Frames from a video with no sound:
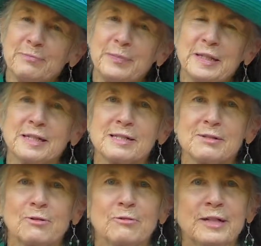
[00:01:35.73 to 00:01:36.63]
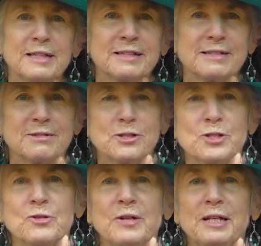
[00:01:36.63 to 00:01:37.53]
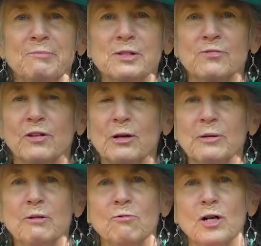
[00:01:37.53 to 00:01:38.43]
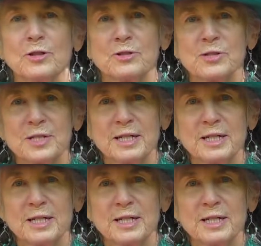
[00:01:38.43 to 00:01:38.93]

because creeks and streams, flowing waters,